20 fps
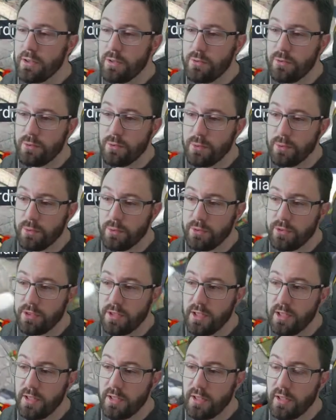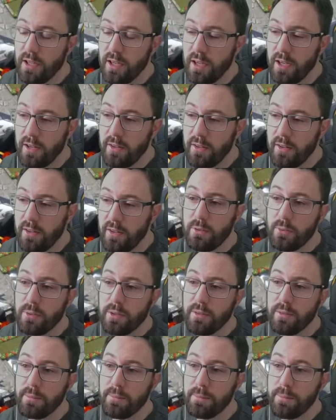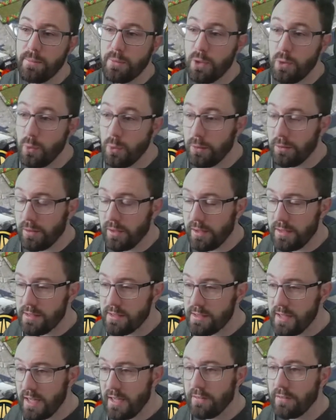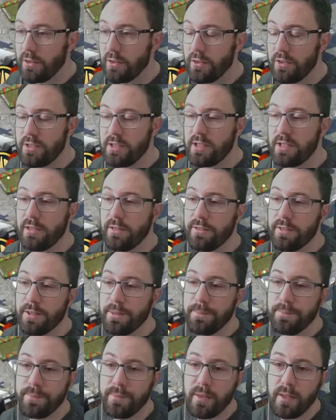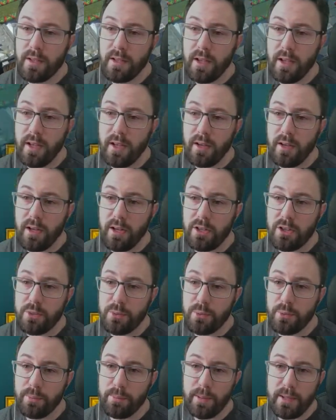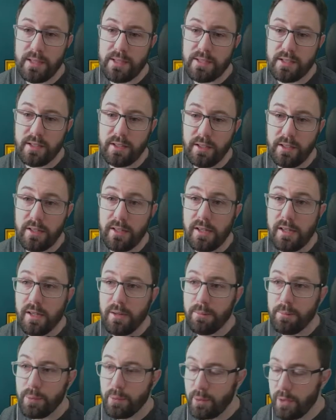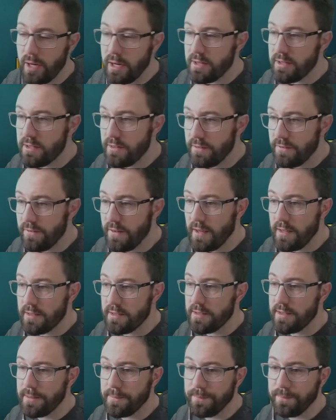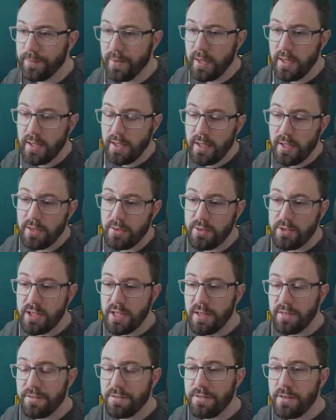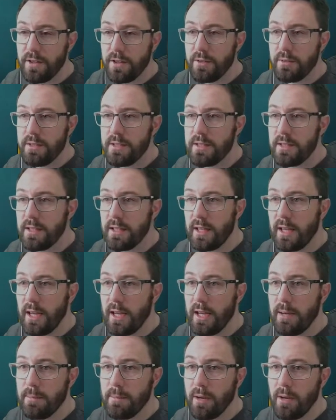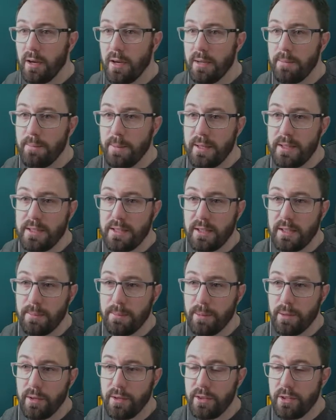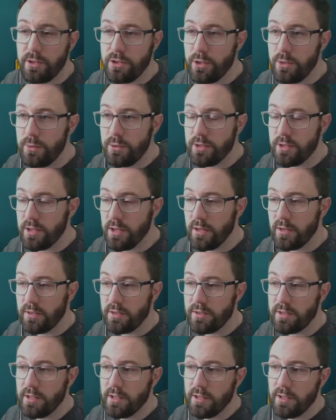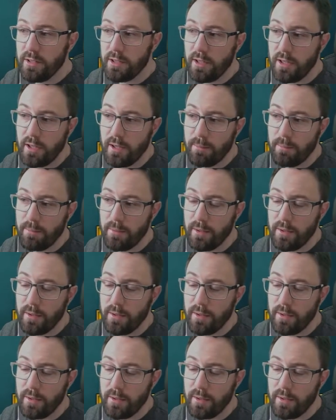rules, then you will save a lot of silver, and you will basically progress faster. Now, as you get further into the game, I basically buy the 2 stars. When